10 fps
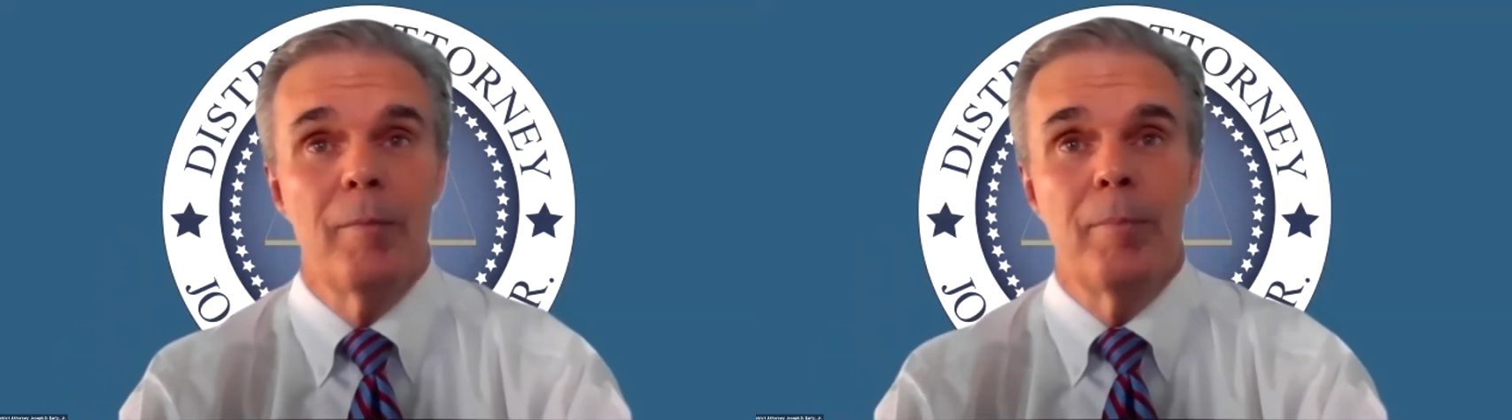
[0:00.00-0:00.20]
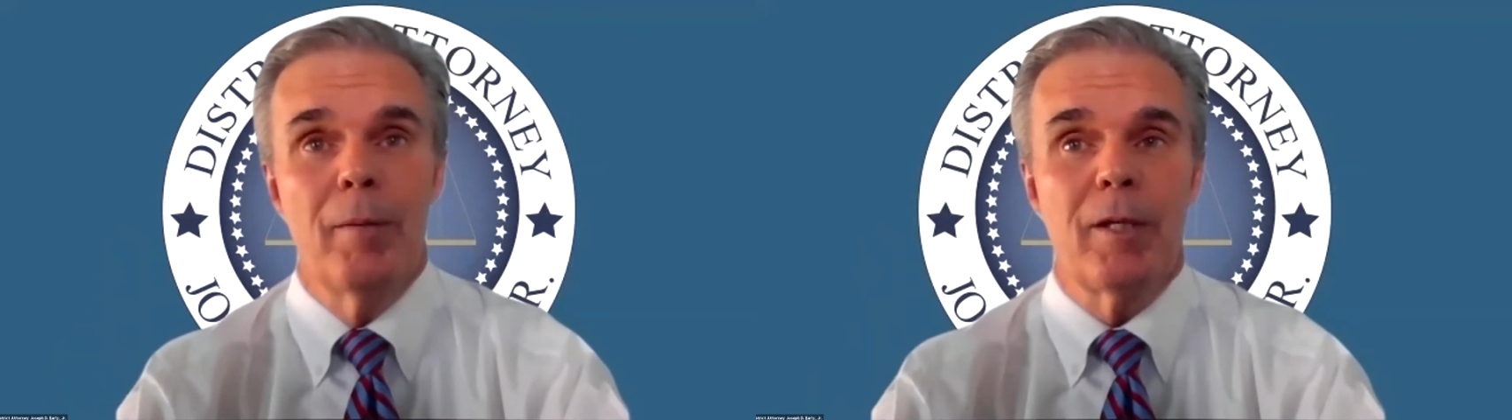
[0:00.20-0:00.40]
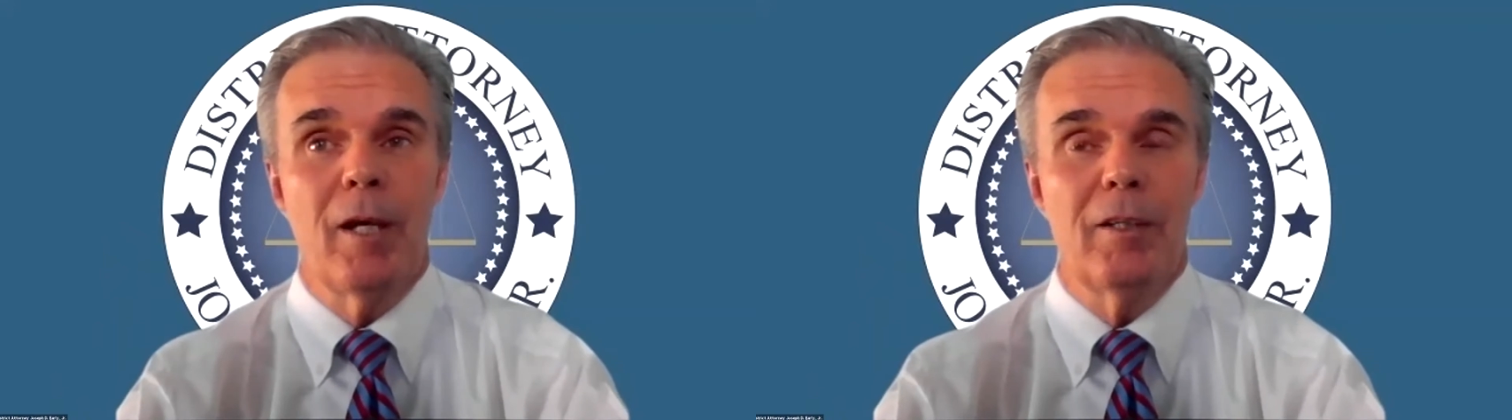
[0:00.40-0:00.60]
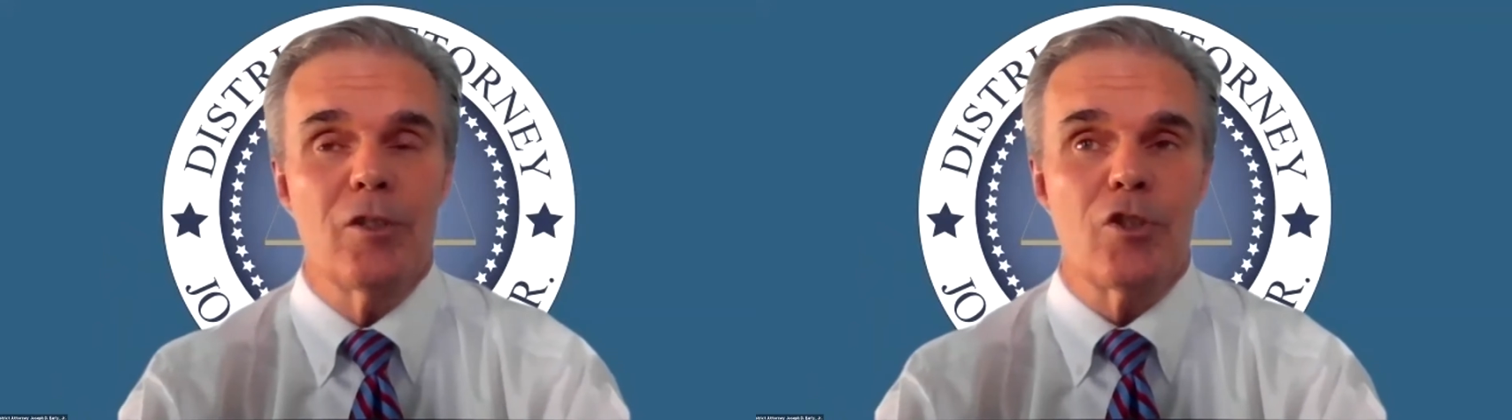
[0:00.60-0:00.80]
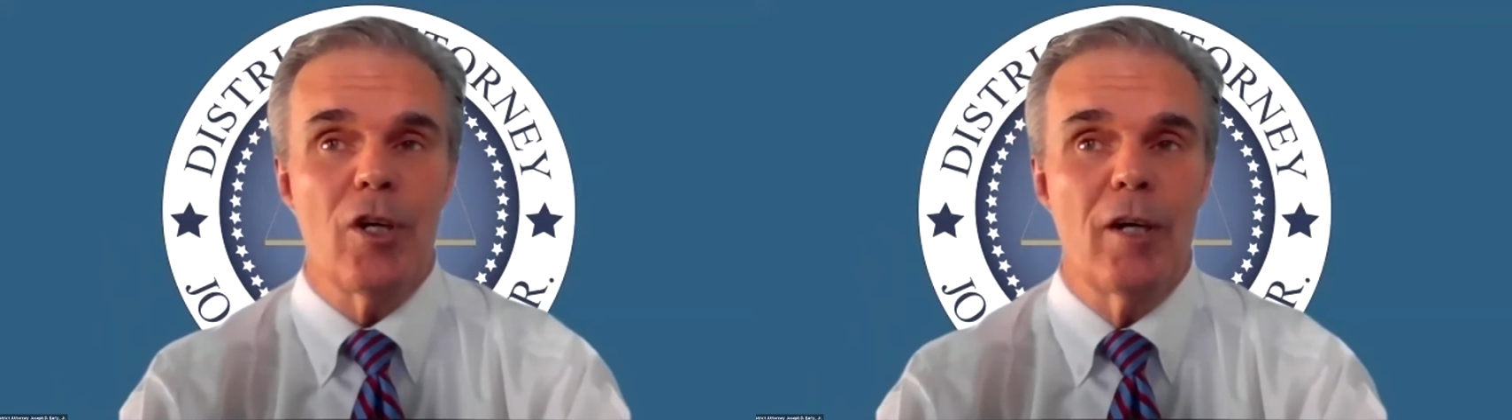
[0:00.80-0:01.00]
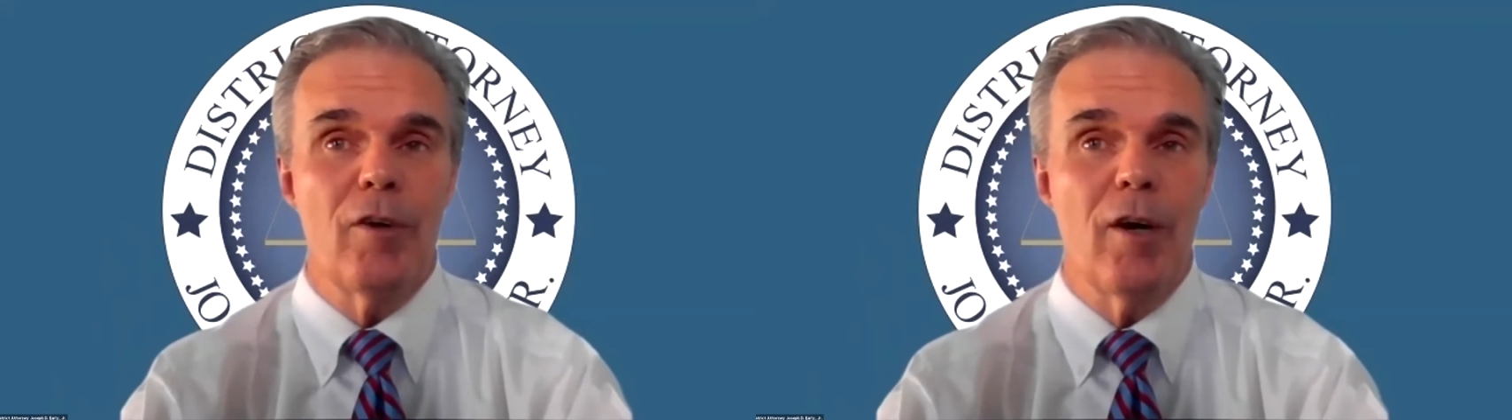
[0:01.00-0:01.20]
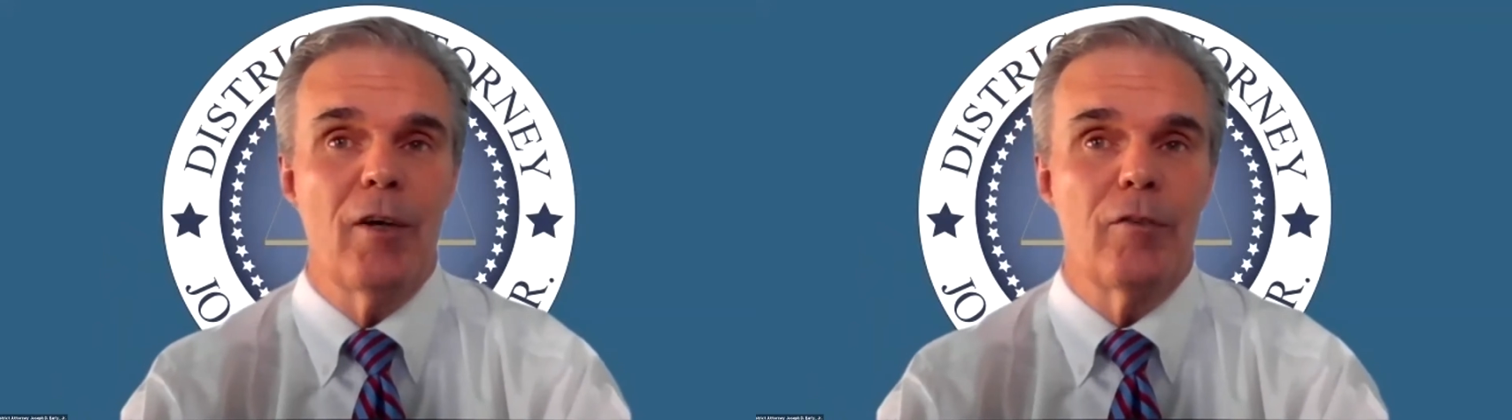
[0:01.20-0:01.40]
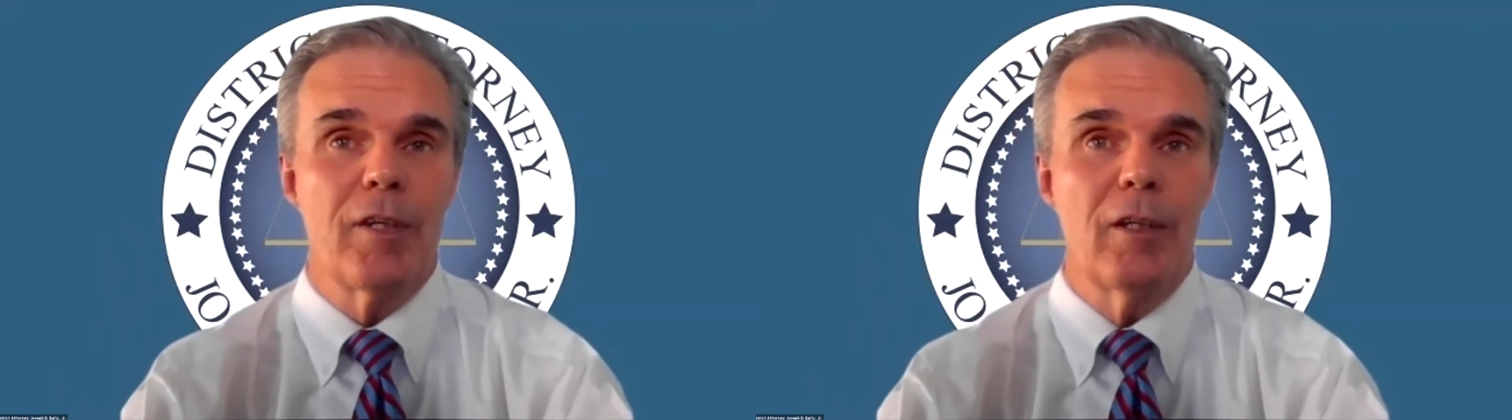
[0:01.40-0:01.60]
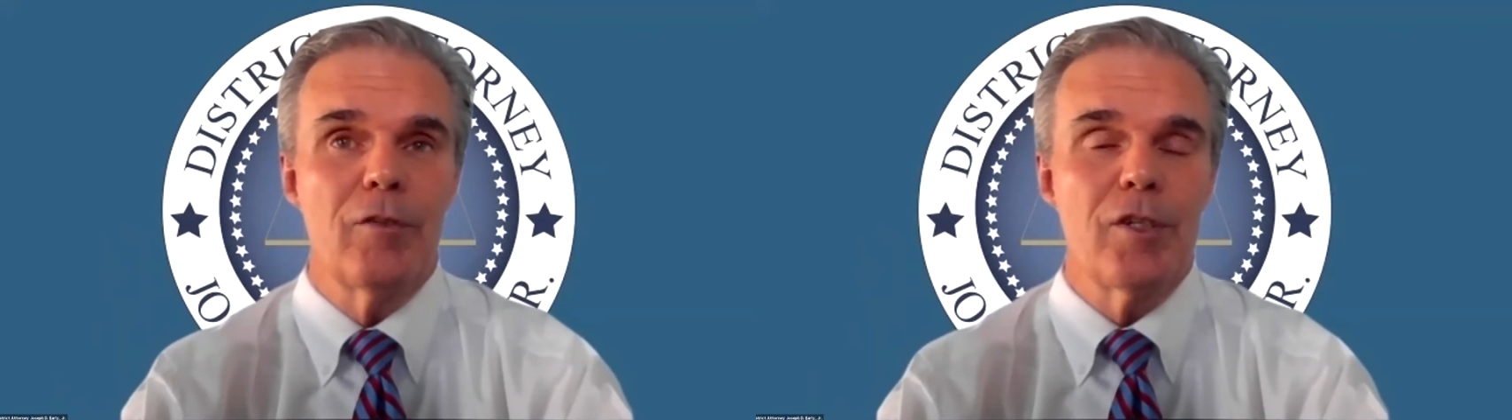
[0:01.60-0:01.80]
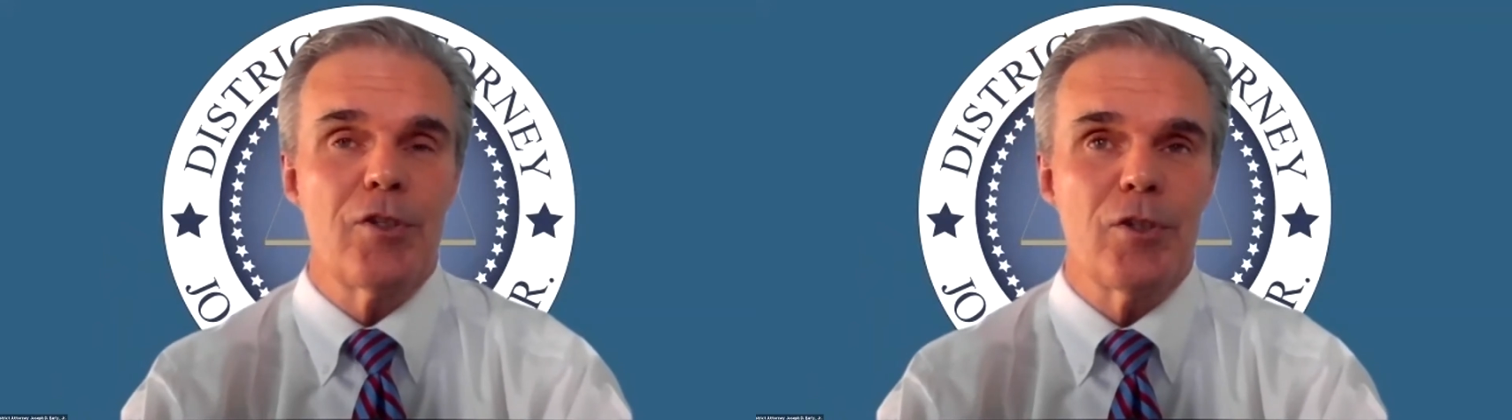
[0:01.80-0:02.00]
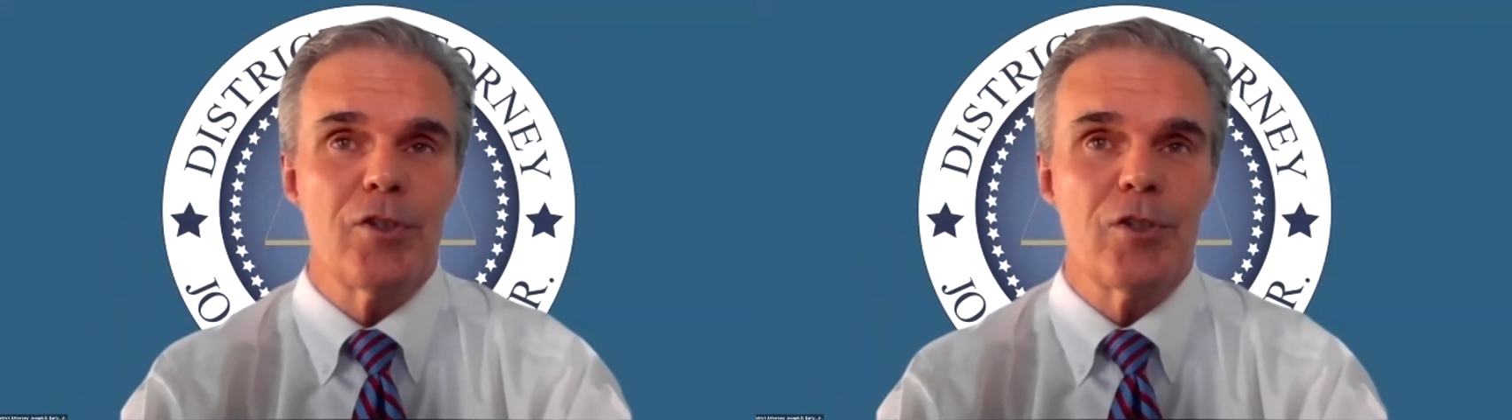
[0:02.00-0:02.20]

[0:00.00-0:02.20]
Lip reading: Pam Kelly and Sean Verano of Kelly Research